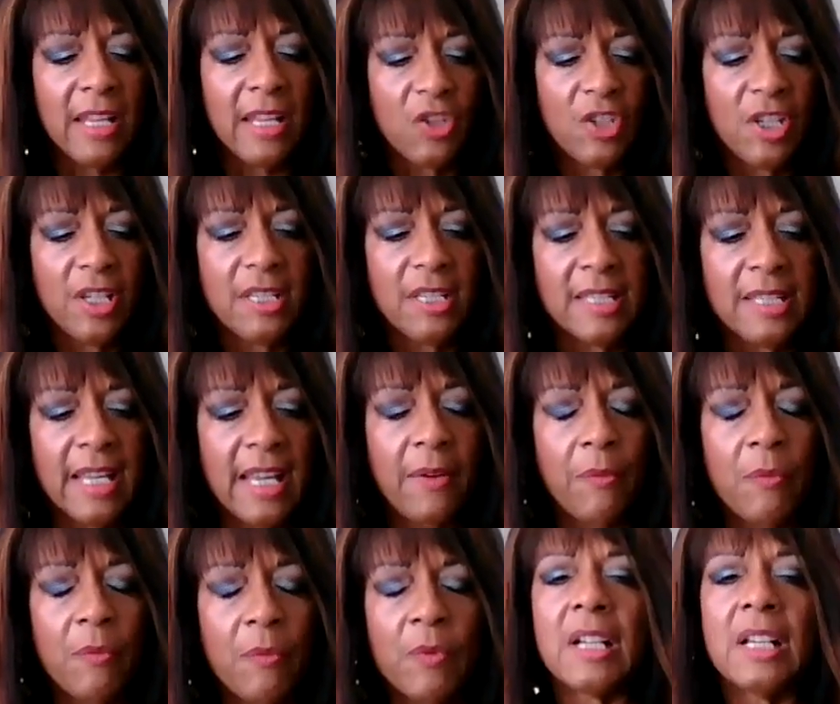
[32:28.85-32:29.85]
And she
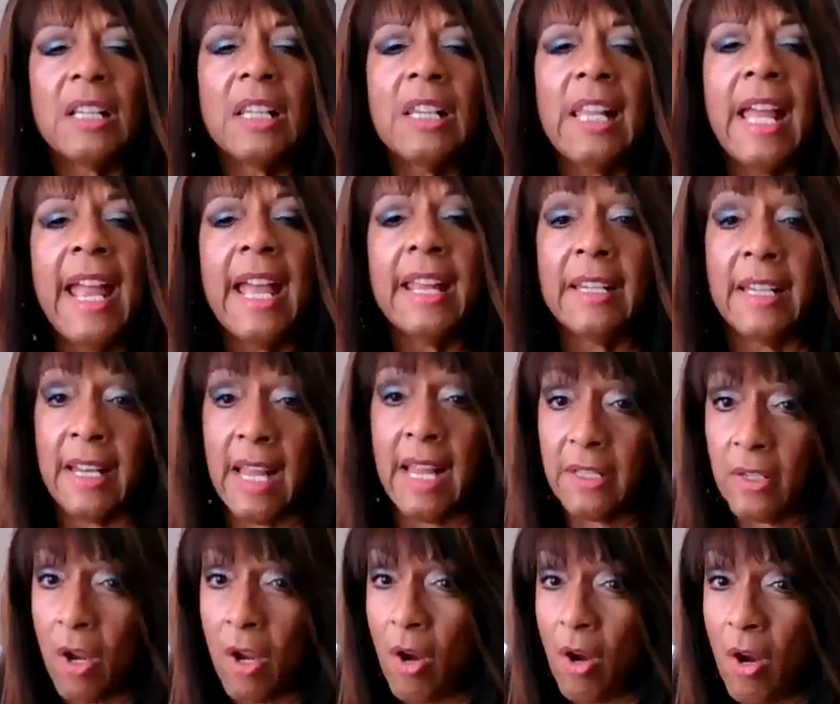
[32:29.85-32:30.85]
said, when the Klan, and
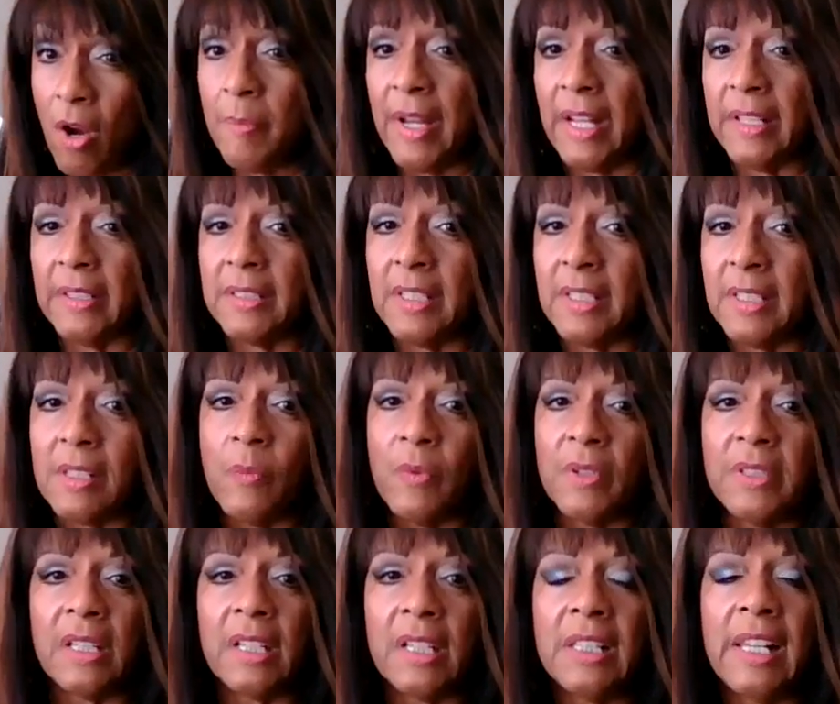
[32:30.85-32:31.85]
I talk about this,
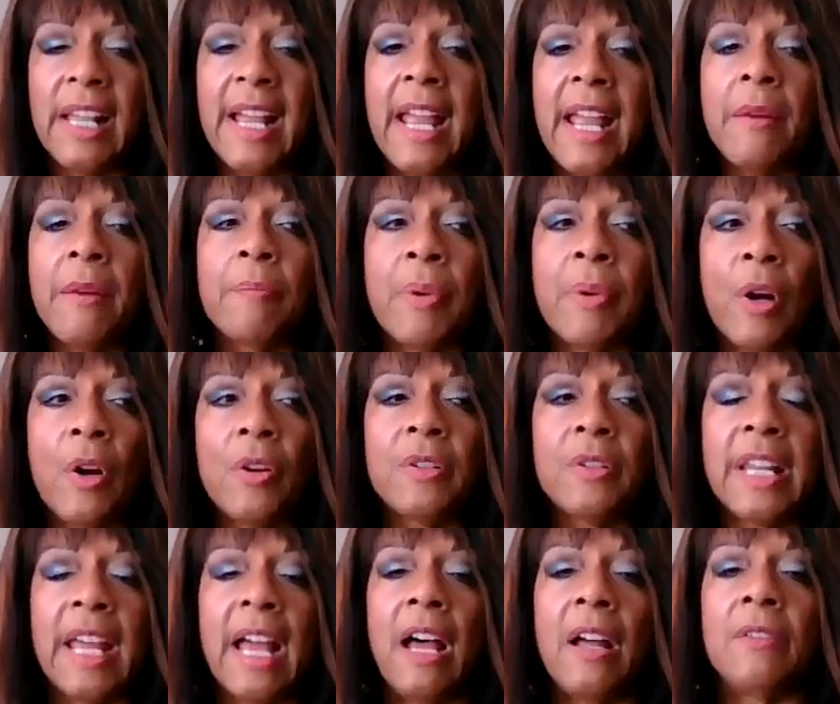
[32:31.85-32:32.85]
when the Klan
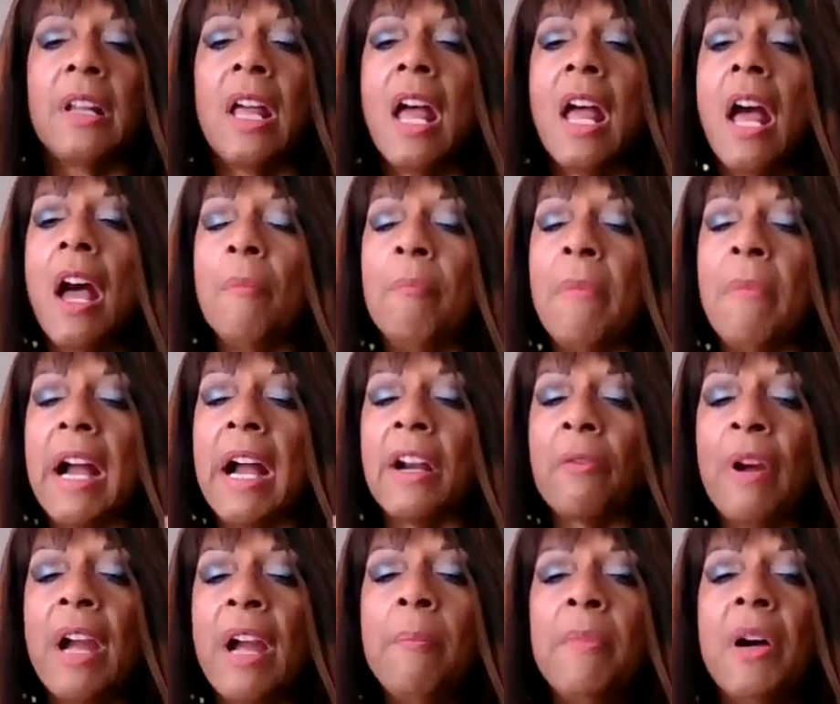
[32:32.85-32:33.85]
burned down, my
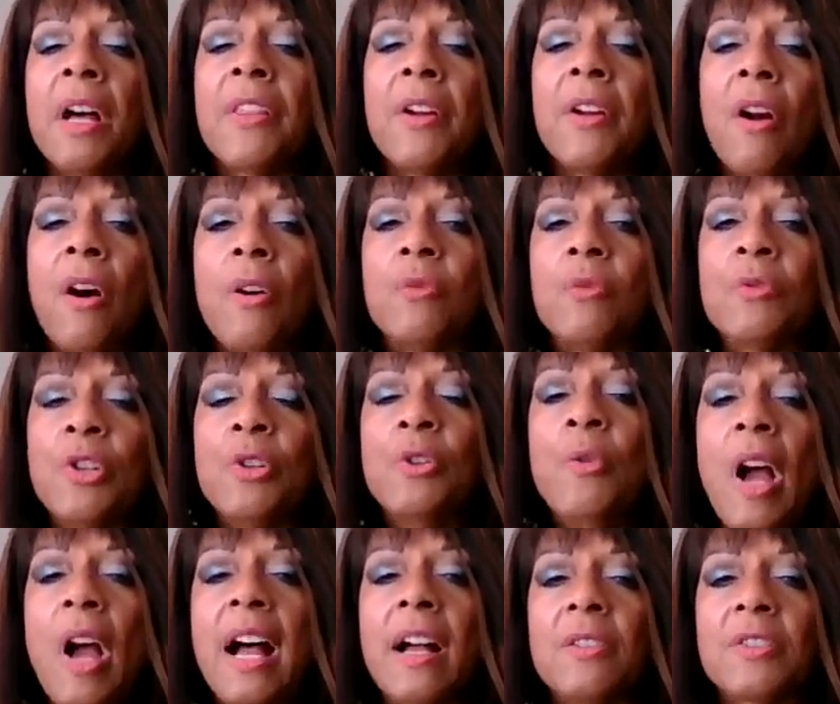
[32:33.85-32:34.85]
grandmother owned
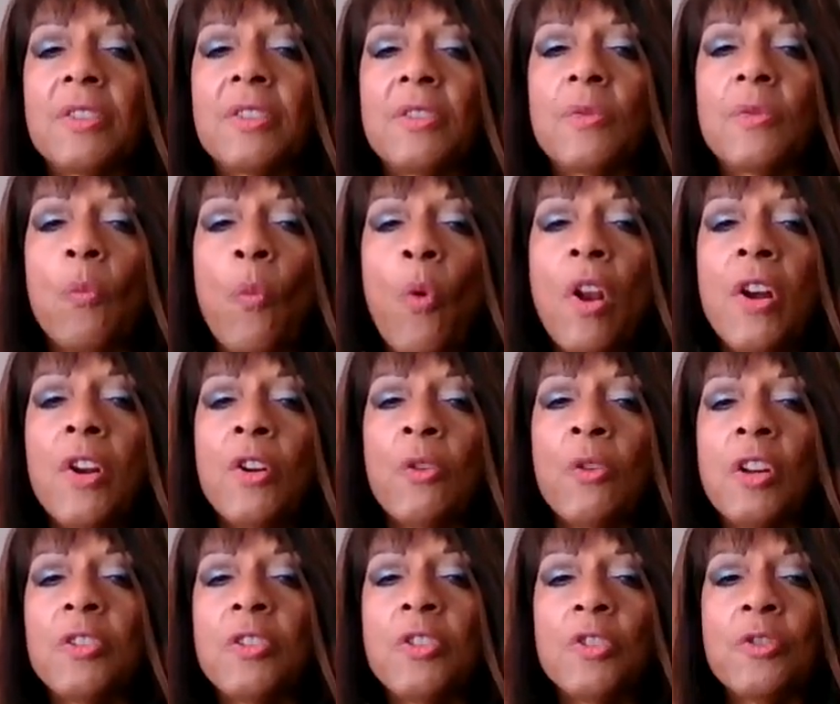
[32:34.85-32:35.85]
2 houses, one
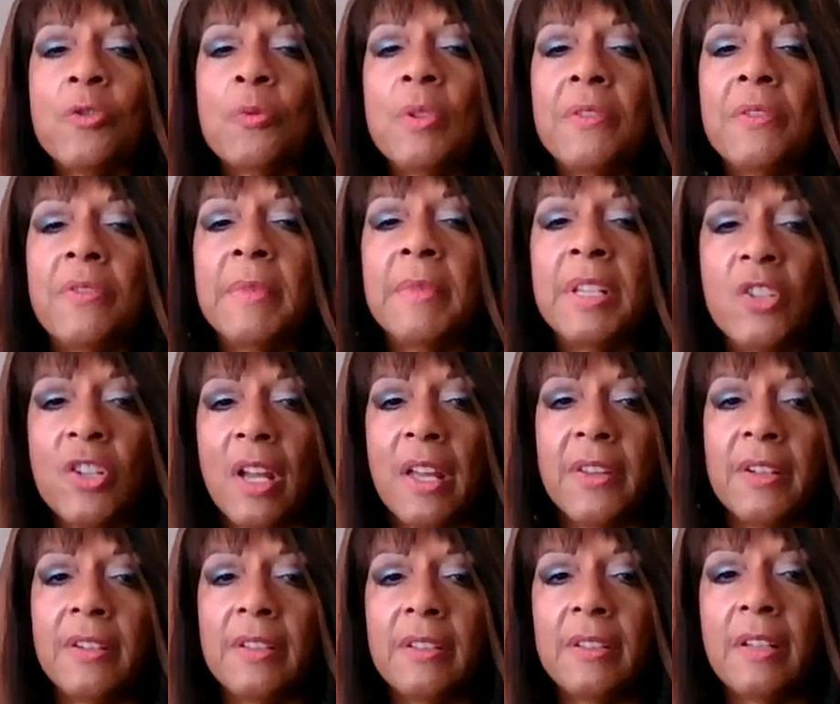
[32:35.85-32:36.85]
across the street from each
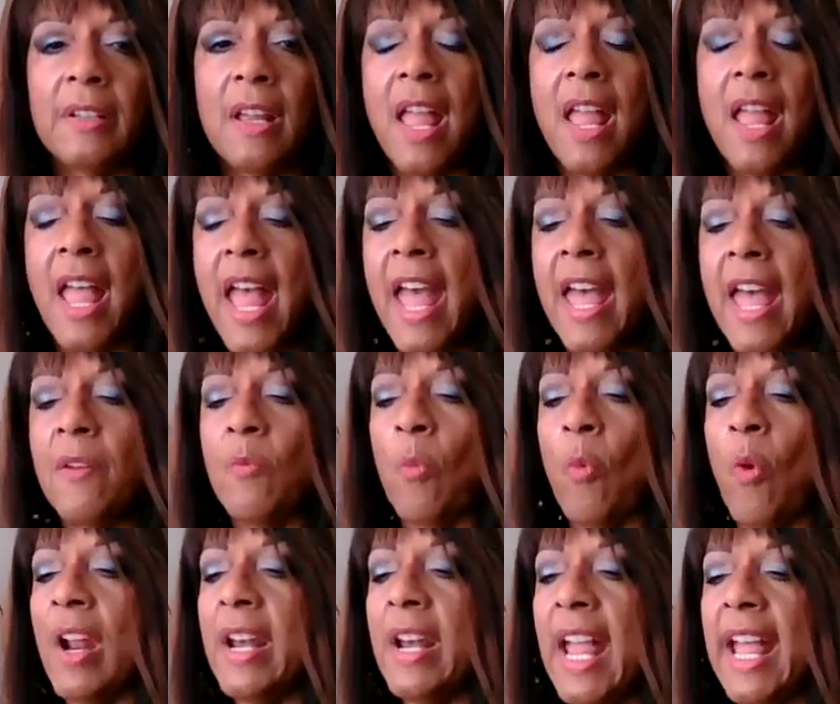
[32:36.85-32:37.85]
other, and
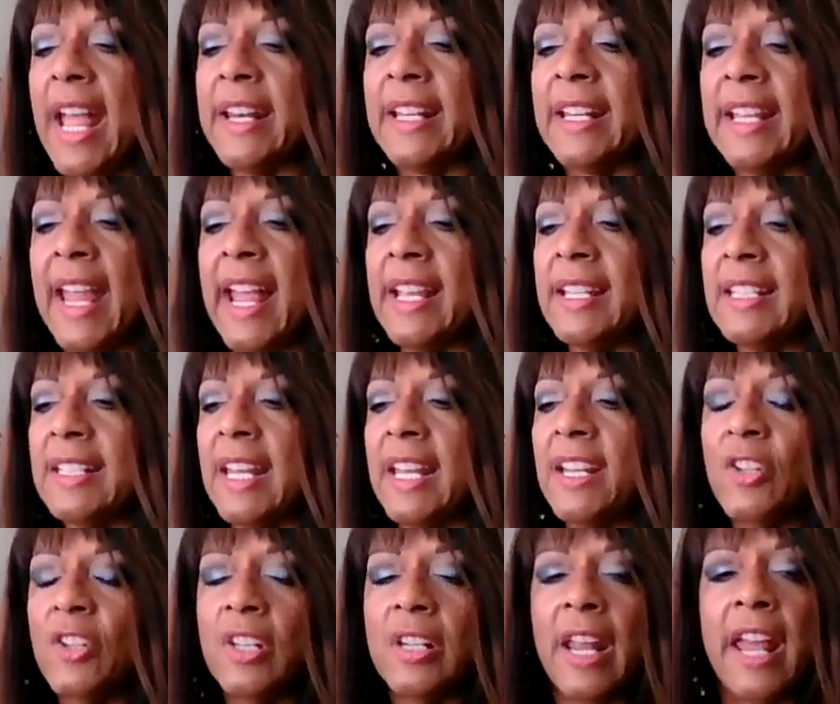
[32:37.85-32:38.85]
one had a gas
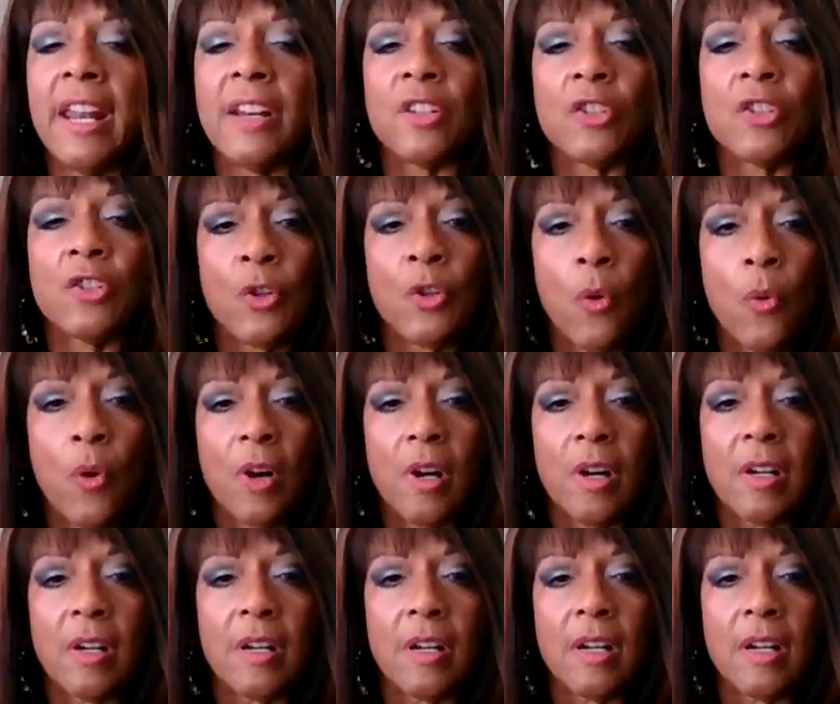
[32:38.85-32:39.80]
station and a store.